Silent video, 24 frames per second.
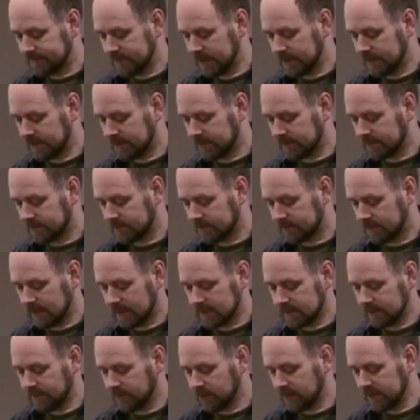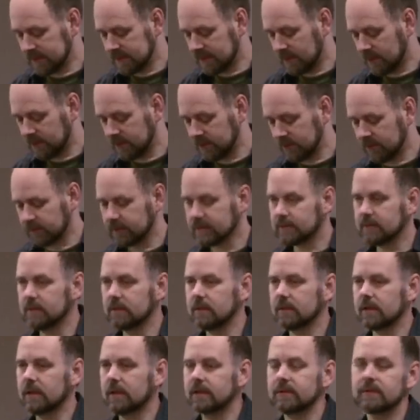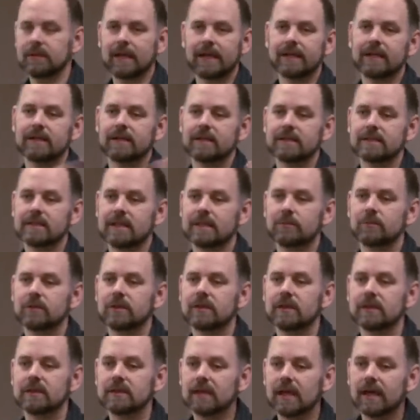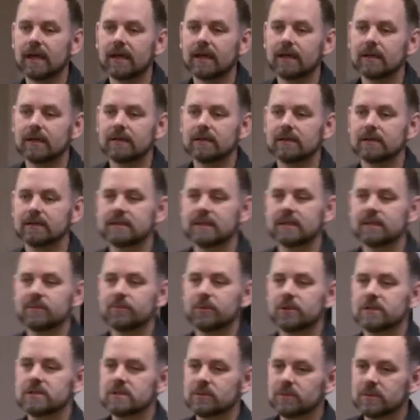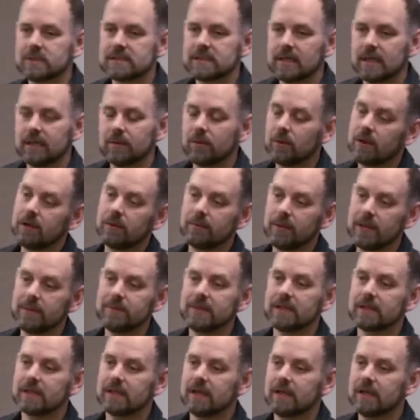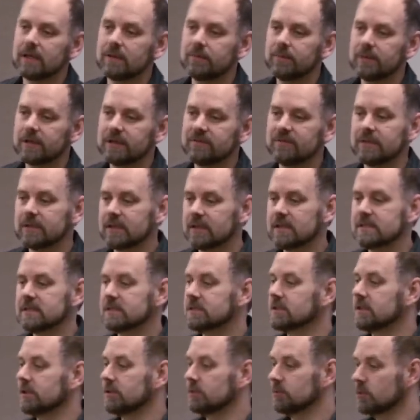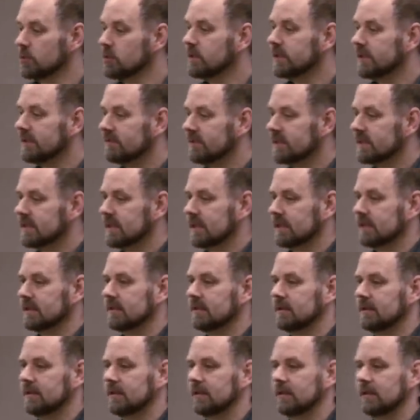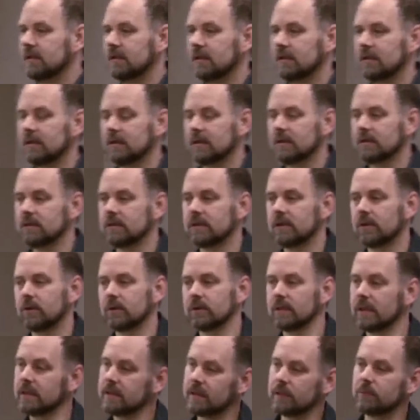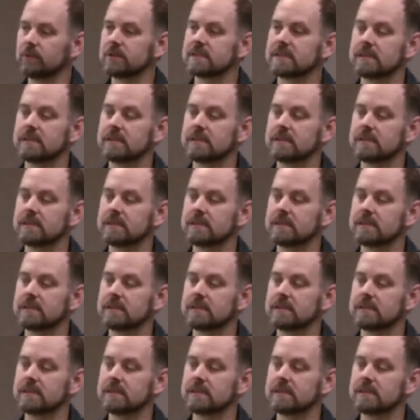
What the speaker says: you know, as he points out, you know, the 9 out of 10 would think that, and the 10th person would say, well, maybe it can, but if it does, it's going to ruin everything. You know, and they will